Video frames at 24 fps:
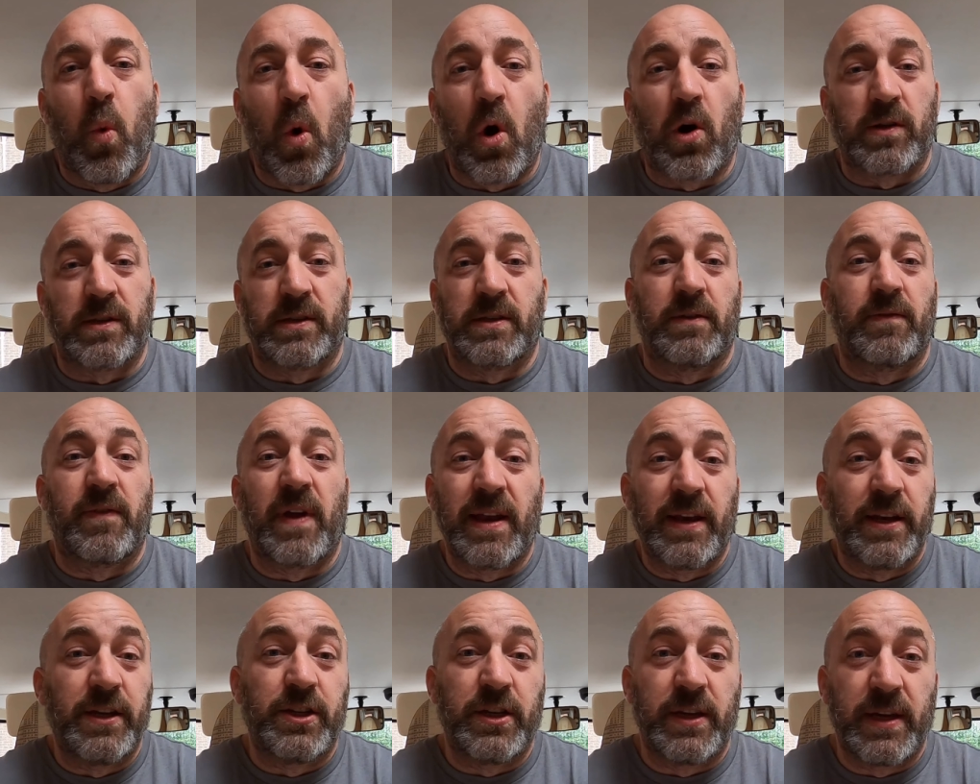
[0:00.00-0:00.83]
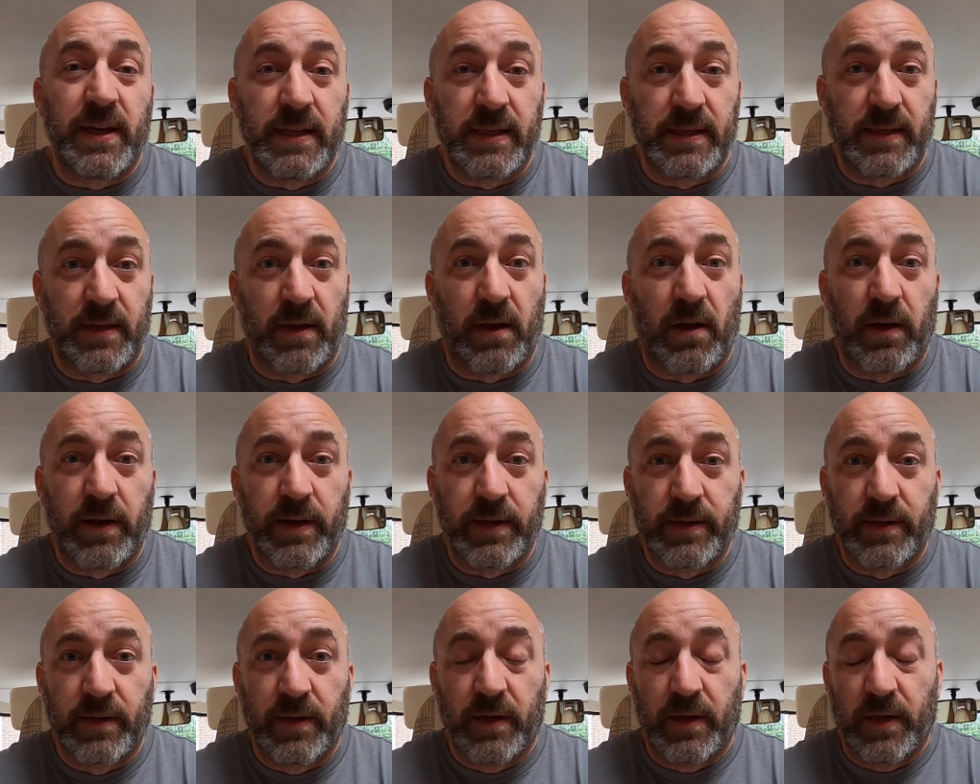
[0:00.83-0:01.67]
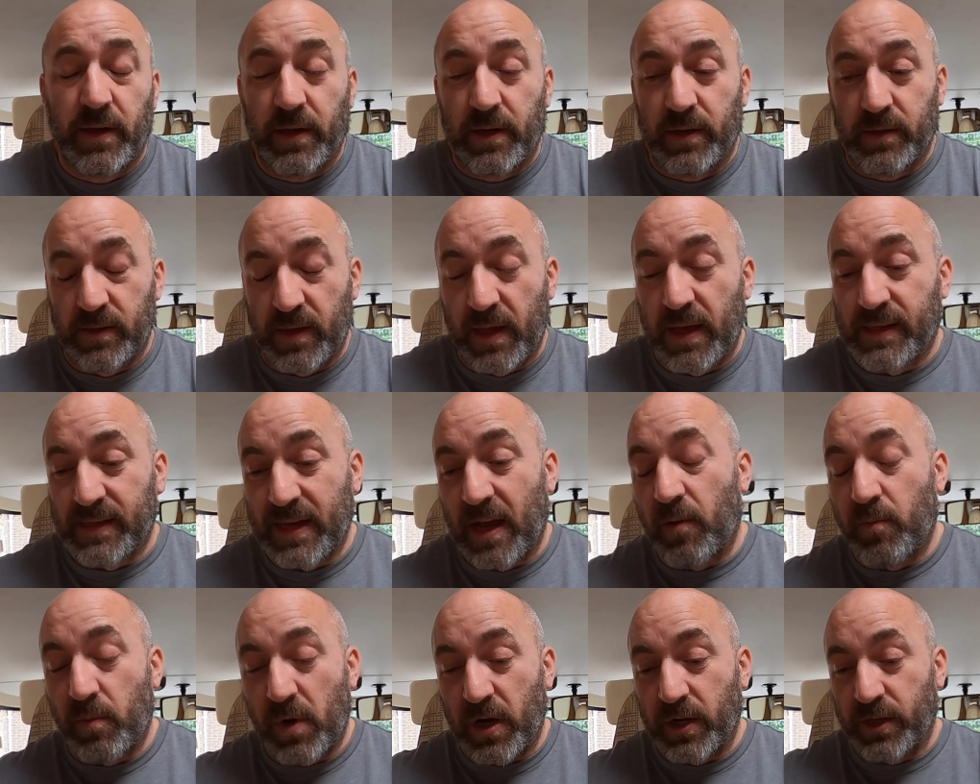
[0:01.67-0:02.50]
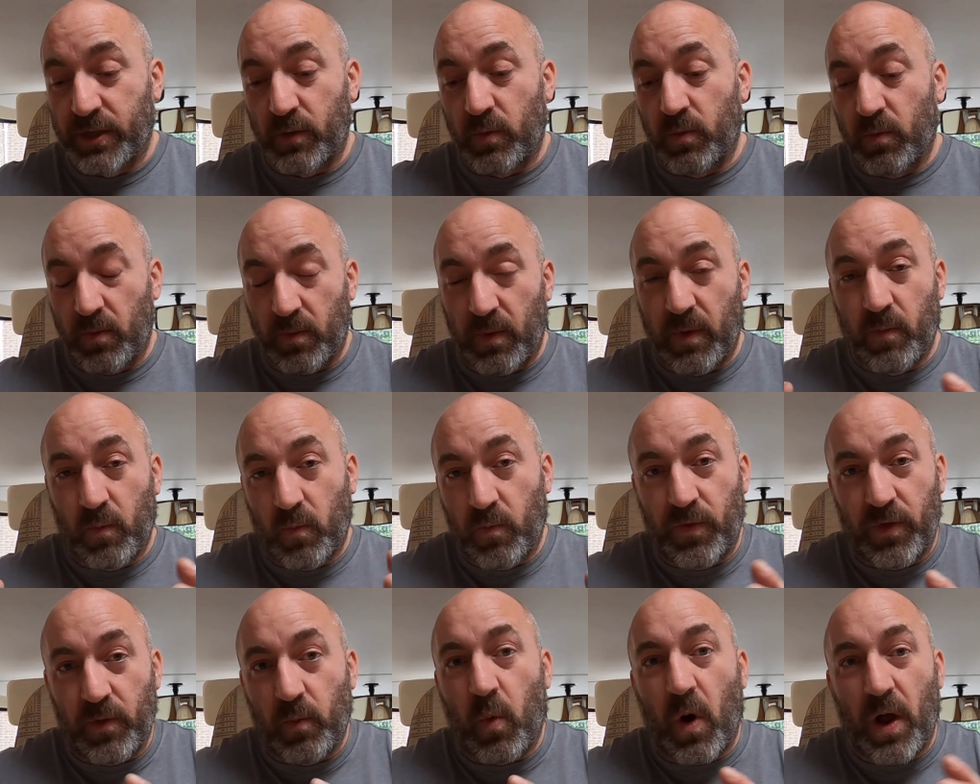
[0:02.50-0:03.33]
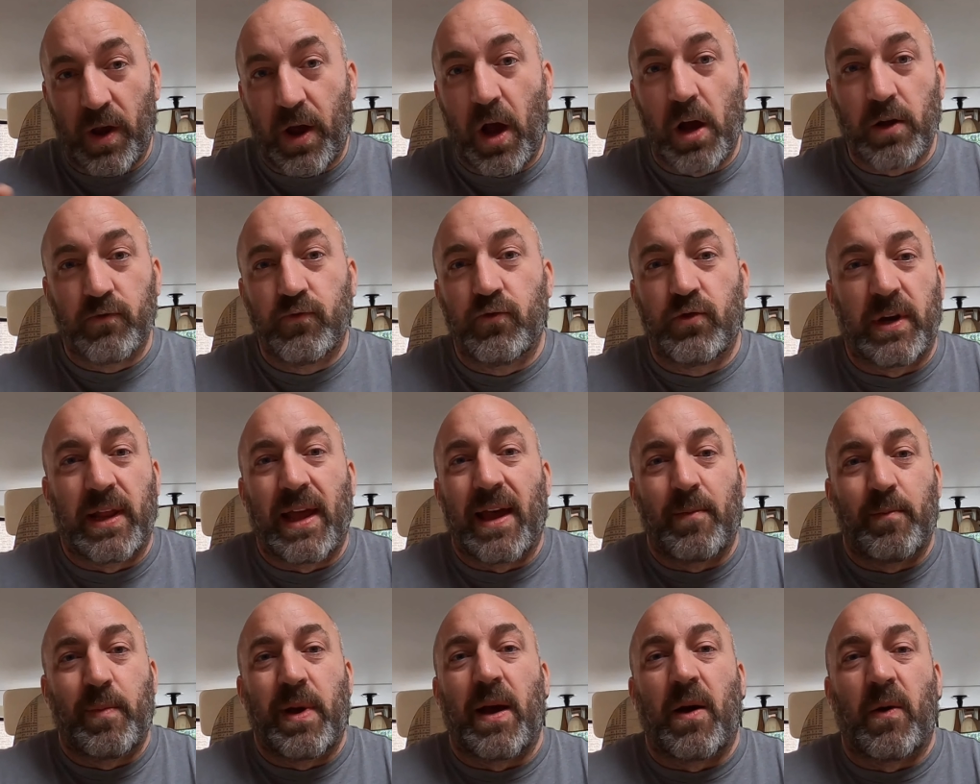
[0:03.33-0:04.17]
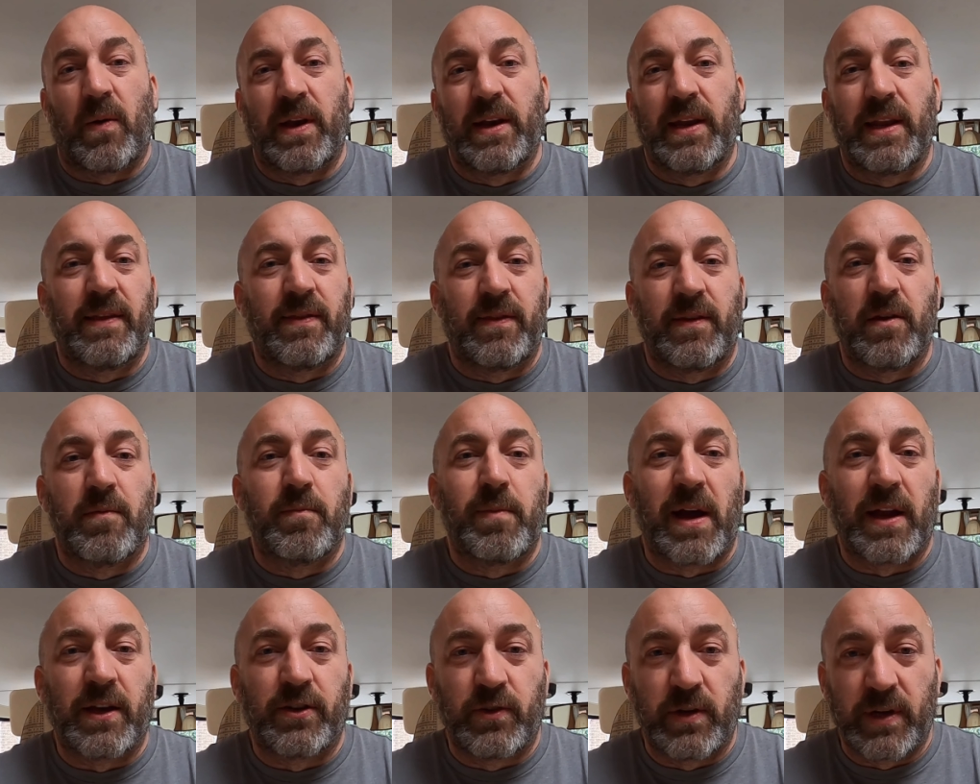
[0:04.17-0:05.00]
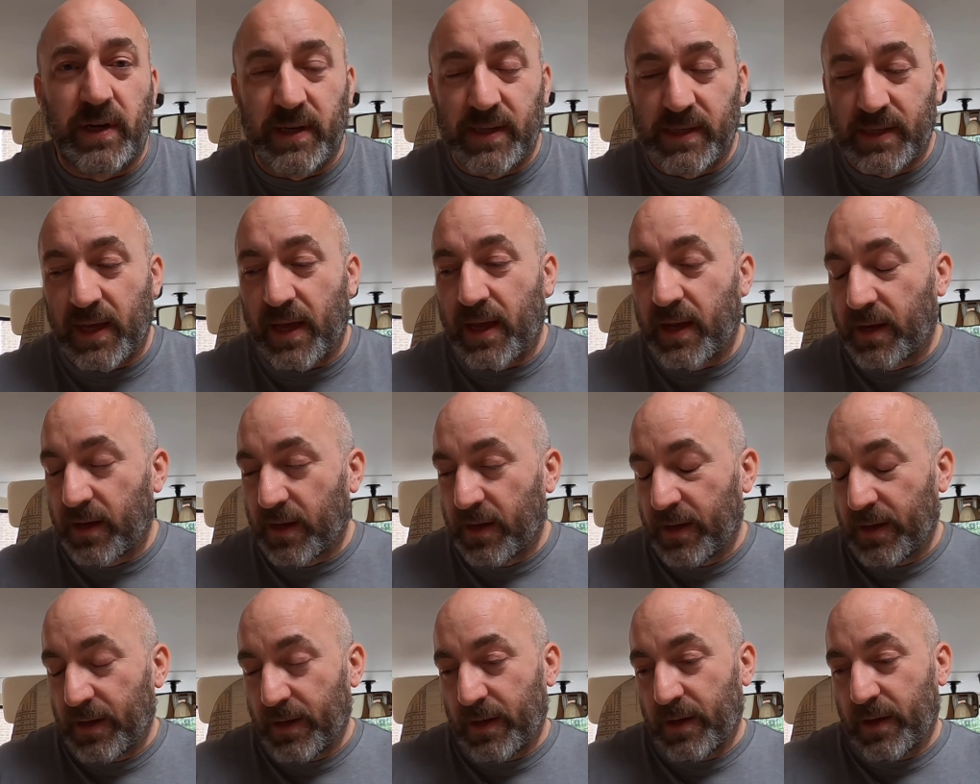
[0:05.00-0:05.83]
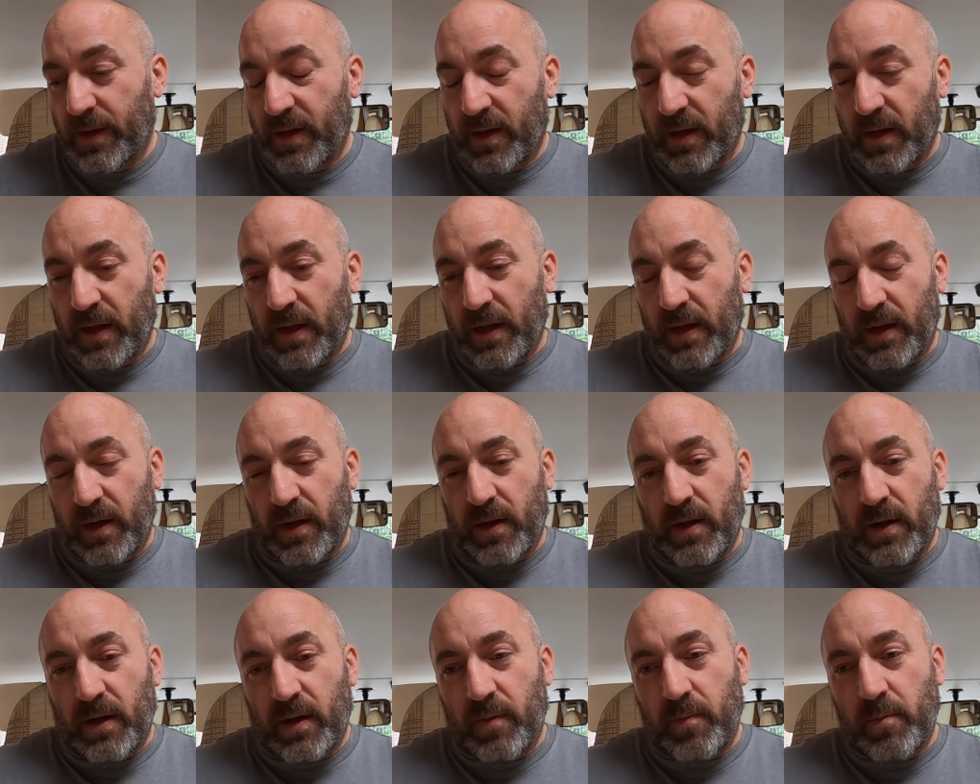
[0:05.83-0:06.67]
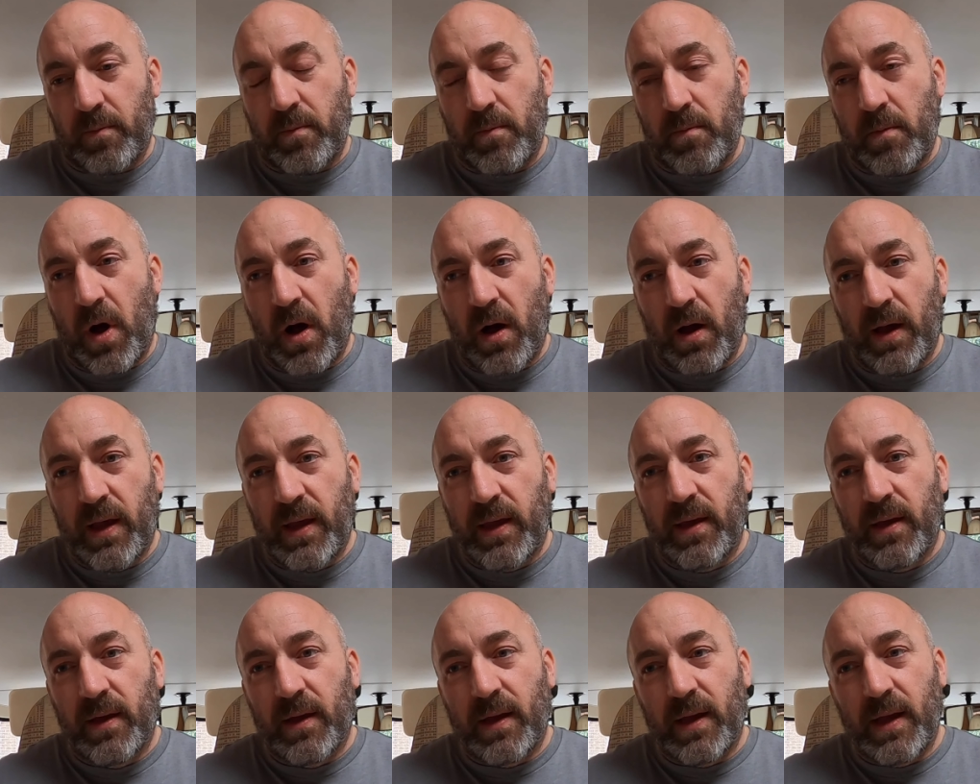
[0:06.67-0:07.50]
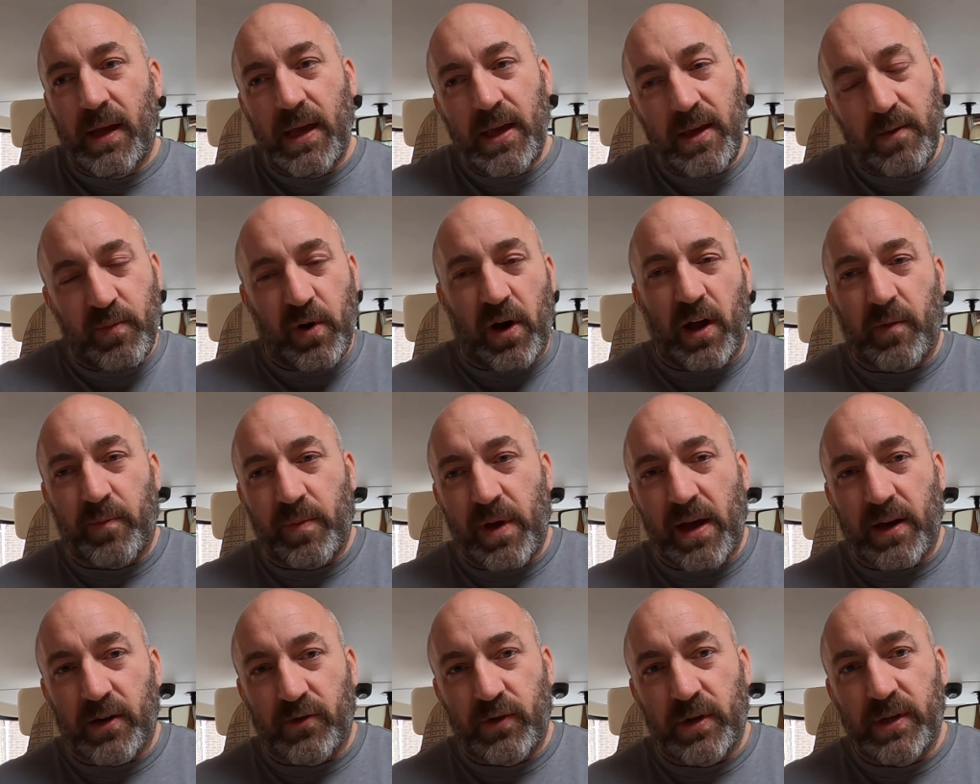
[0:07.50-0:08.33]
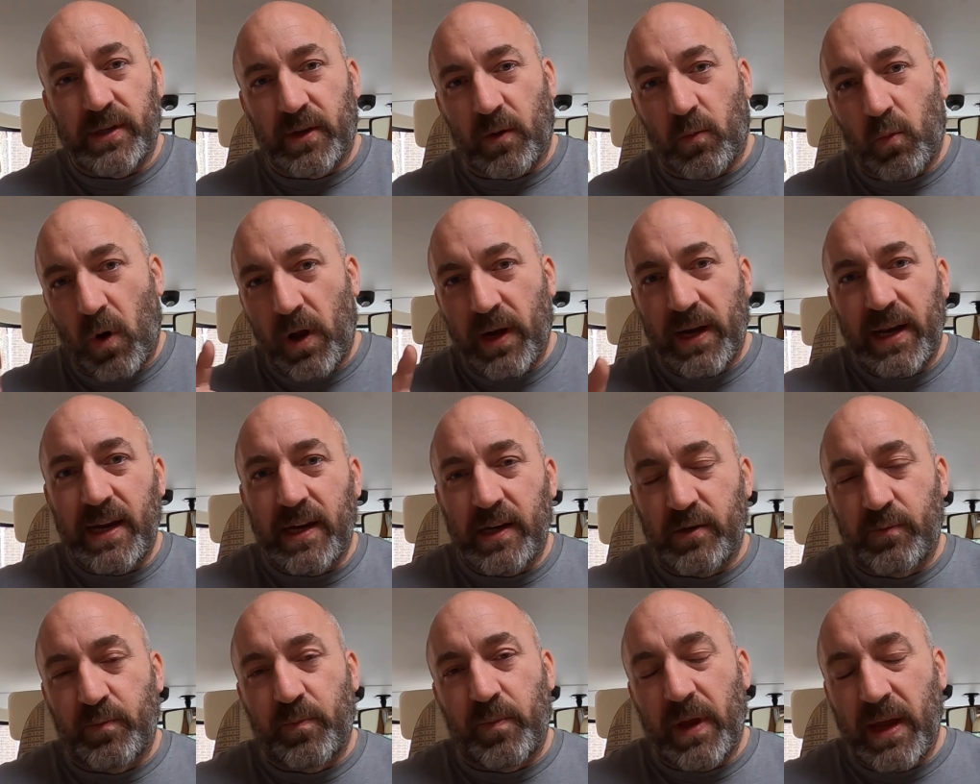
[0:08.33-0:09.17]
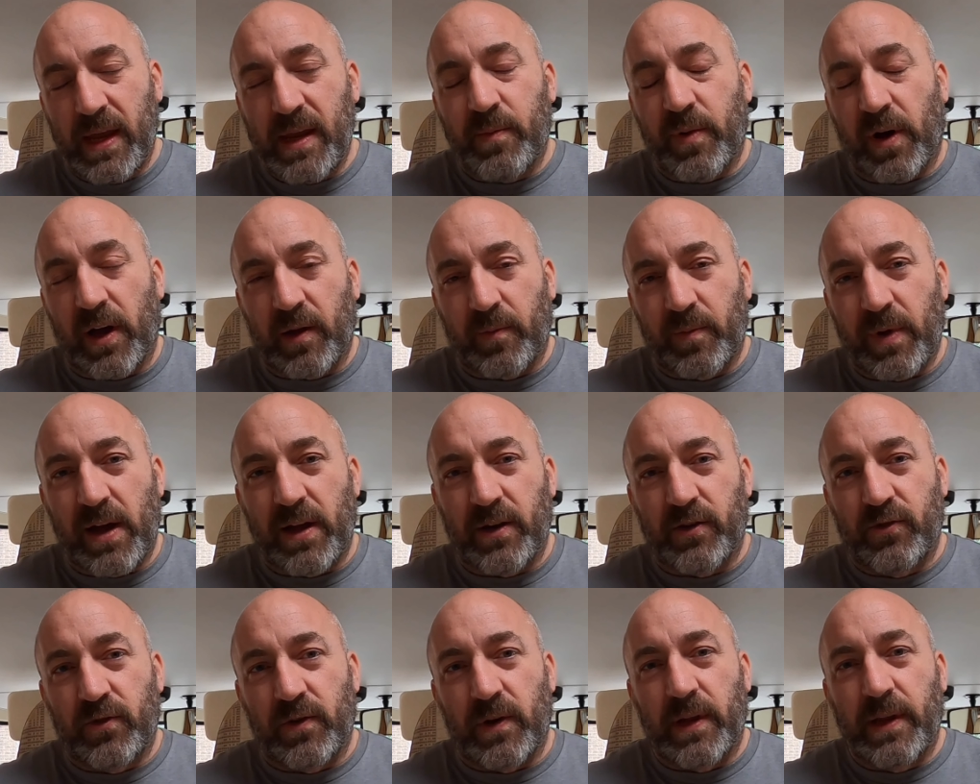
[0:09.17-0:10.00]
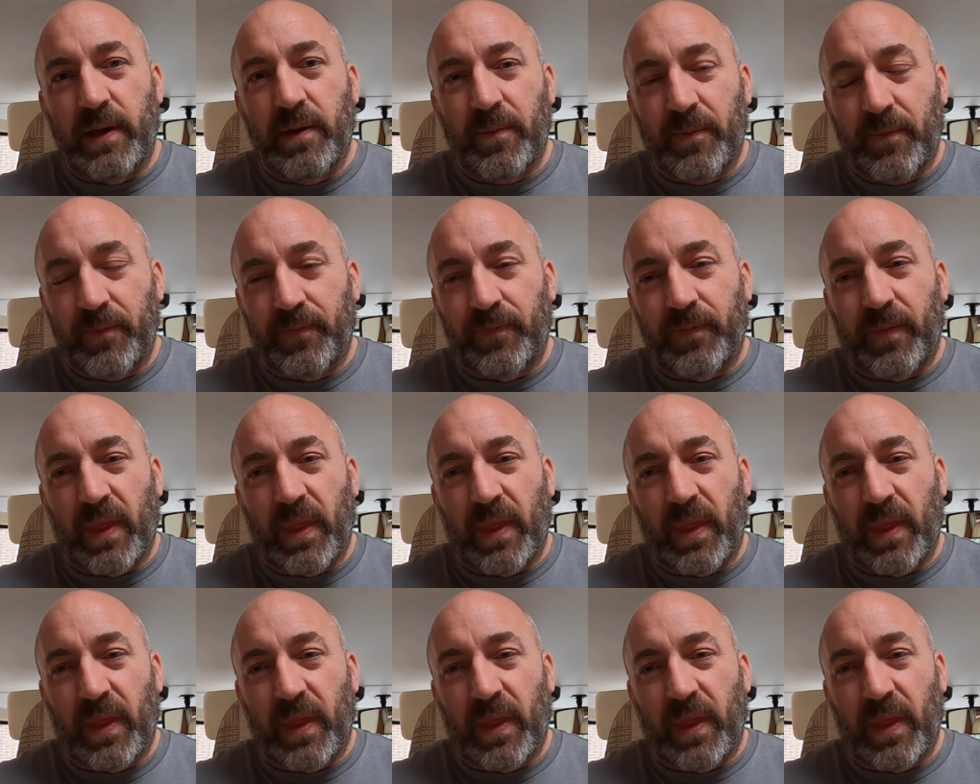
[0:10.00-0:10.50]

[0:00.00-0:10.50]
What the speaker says: watts of energy inside. So that's how much the 100 amp hour lithium battery can take. My e-bike battery, so one each e-bike battery,